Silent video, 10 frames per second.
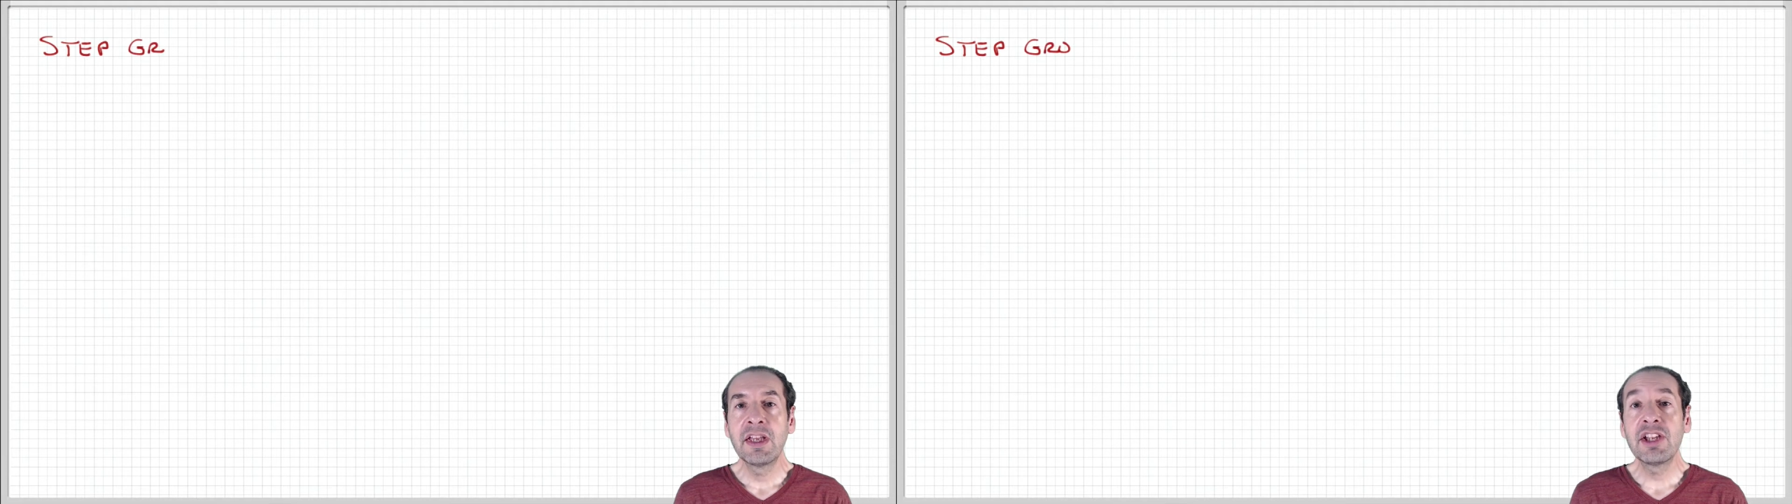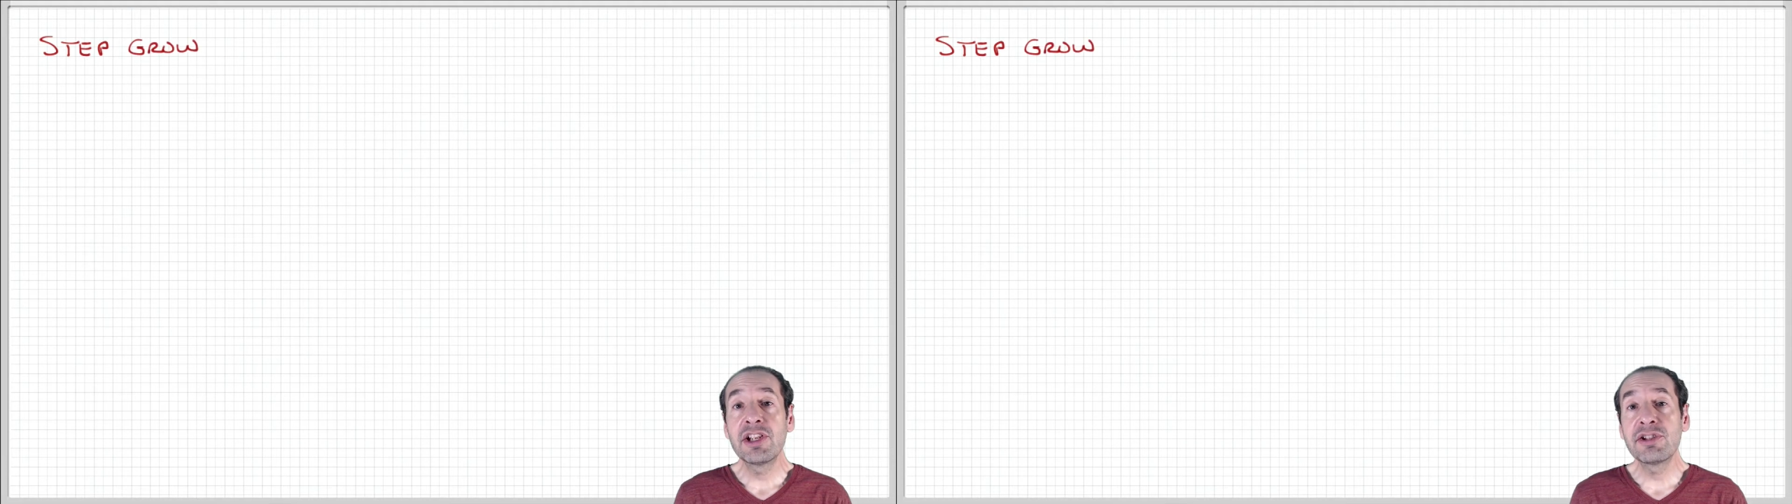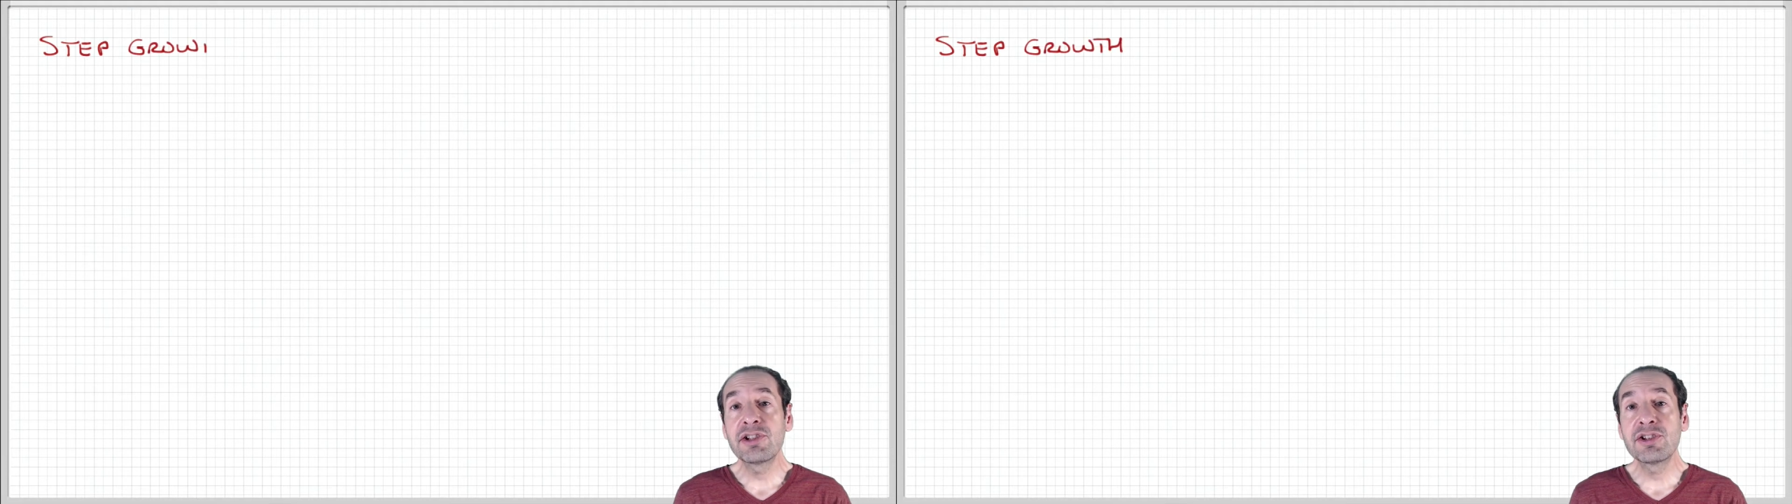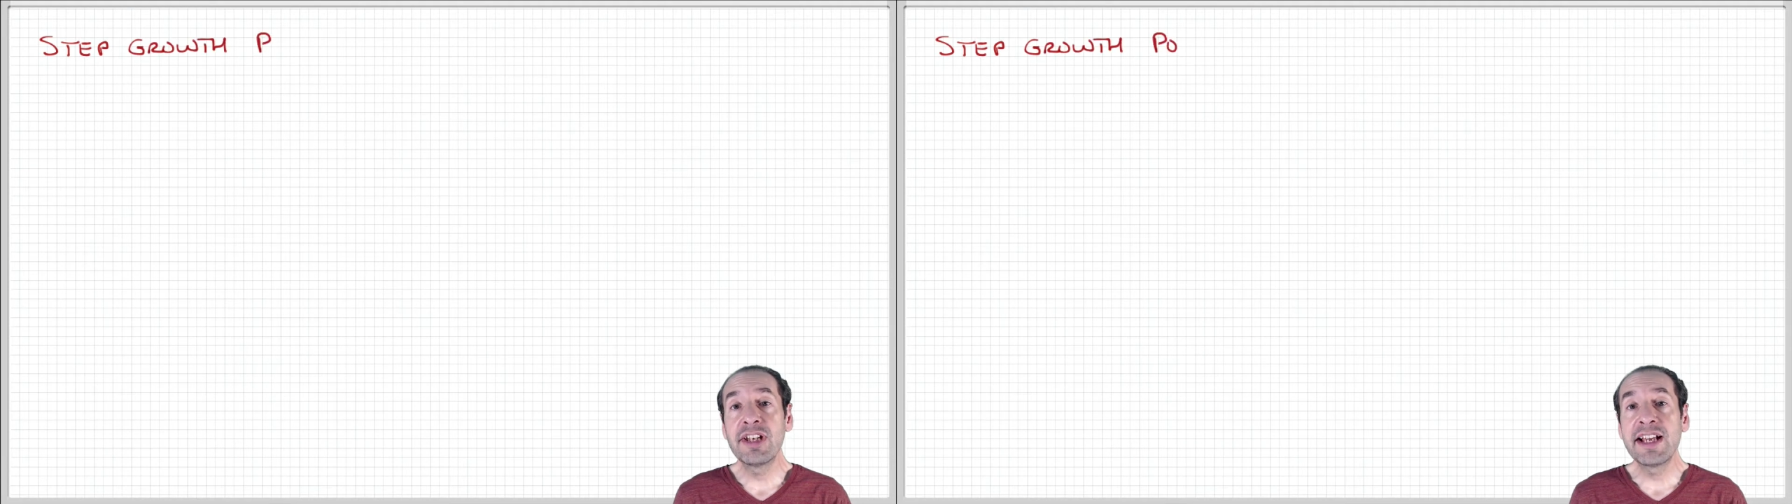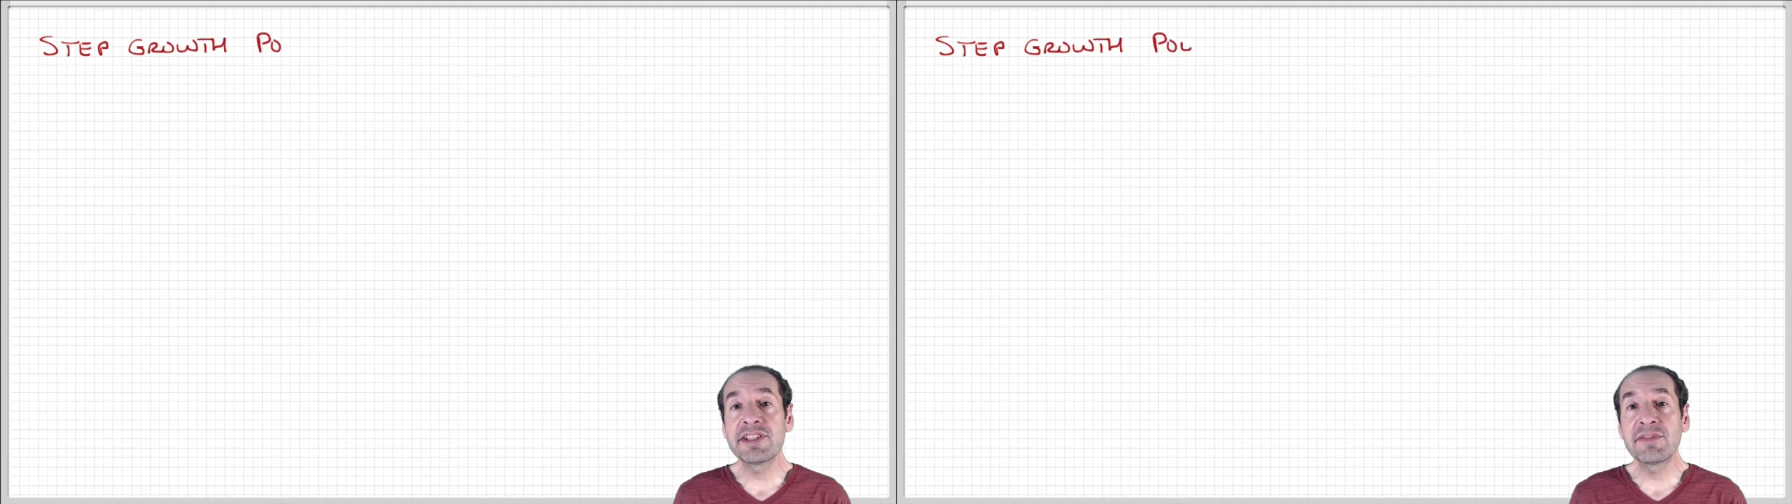Another
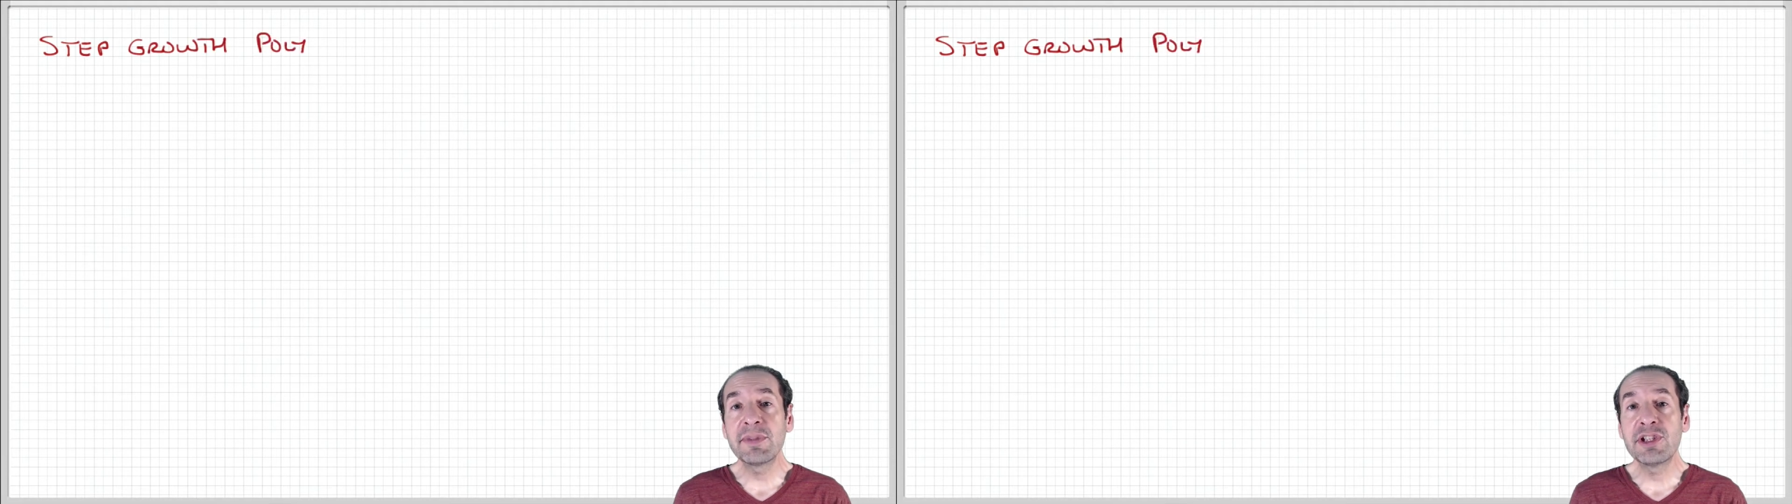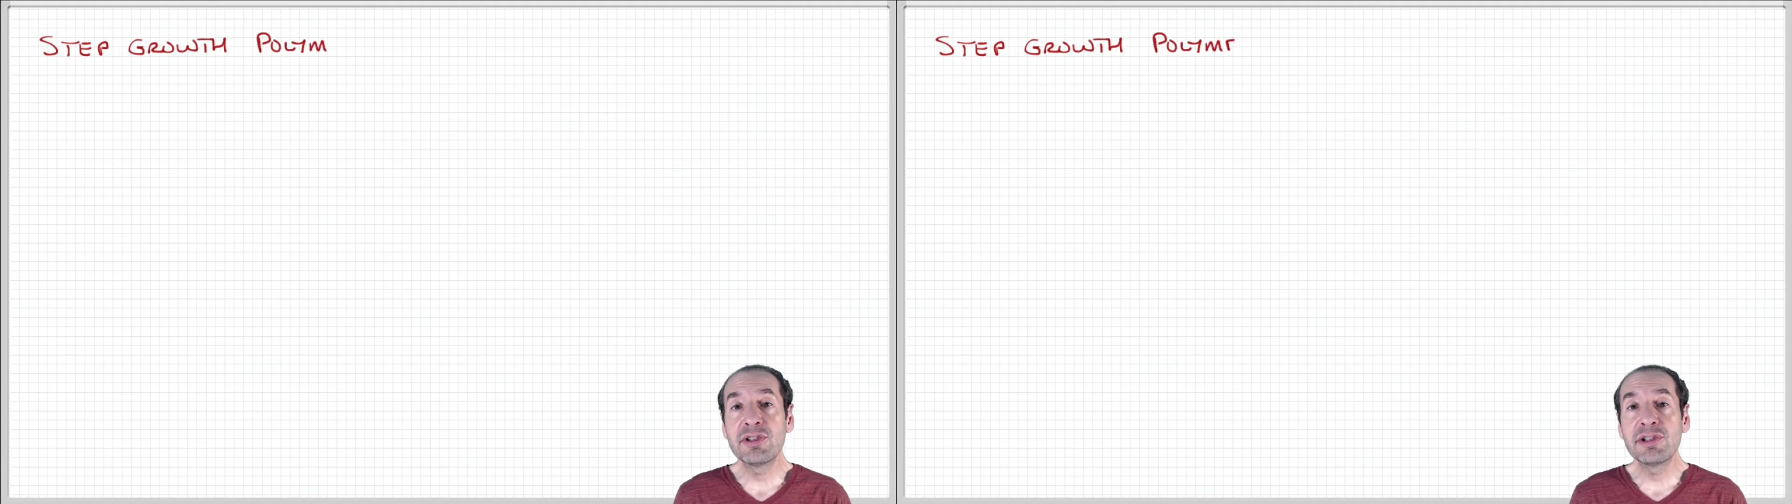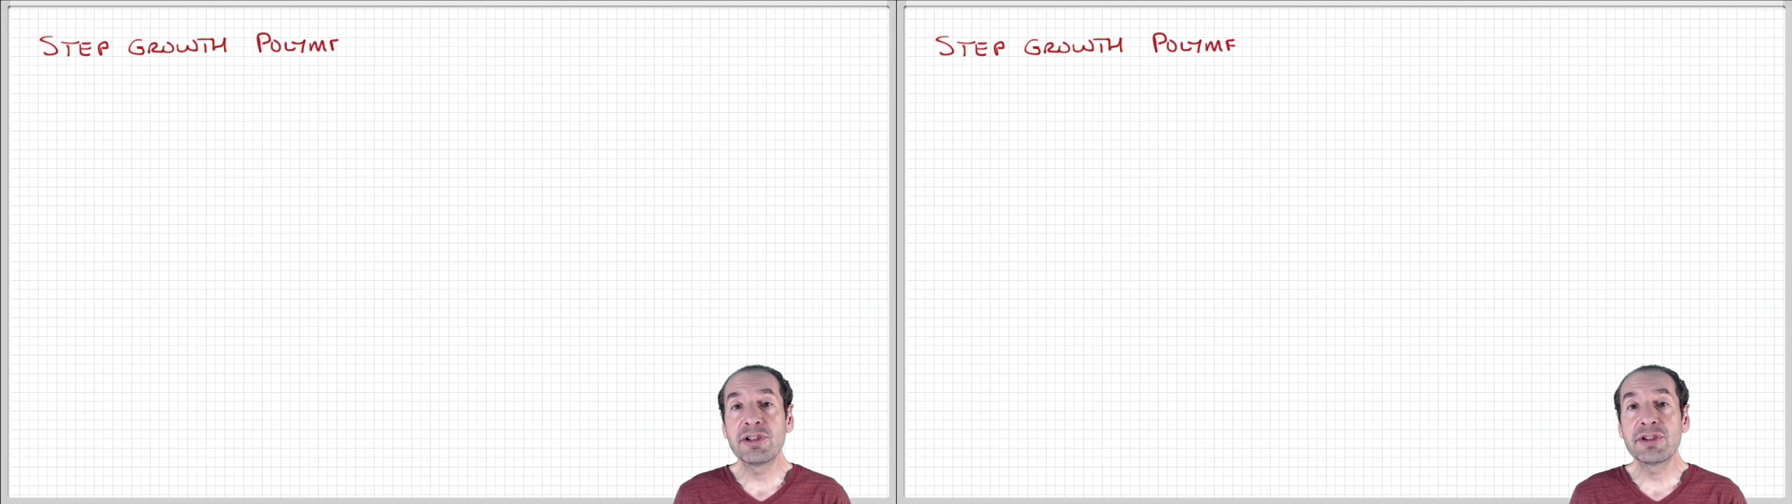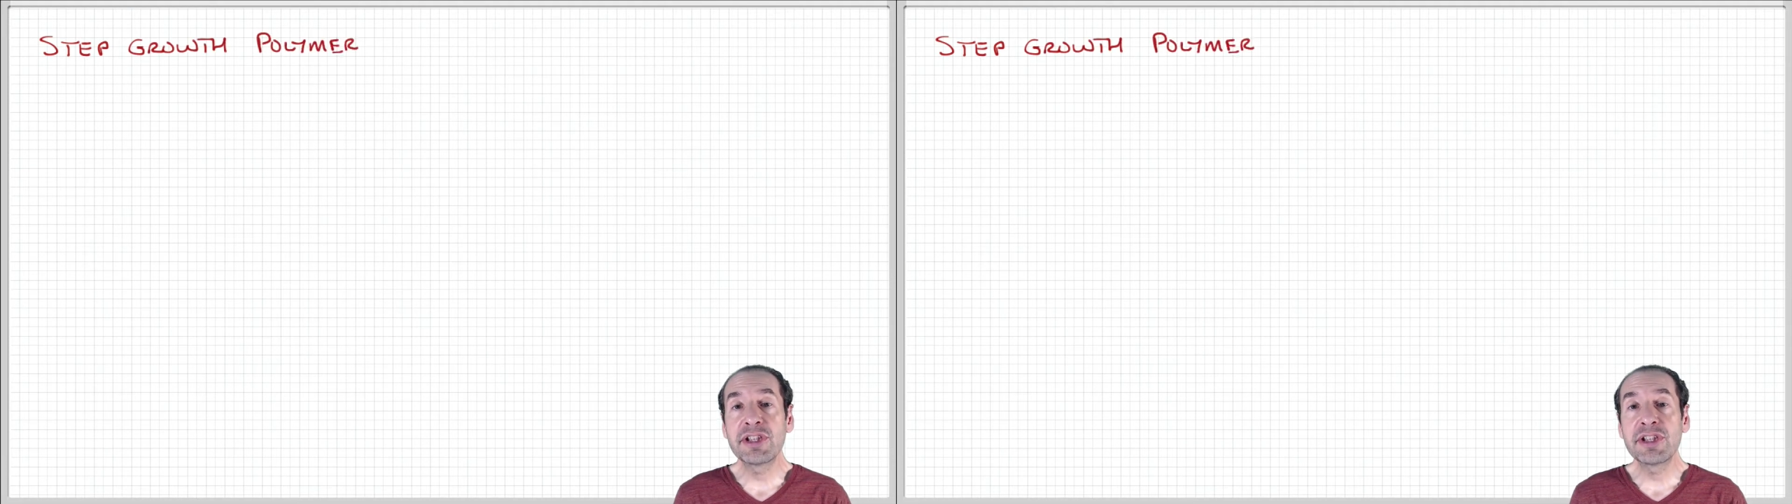class of materials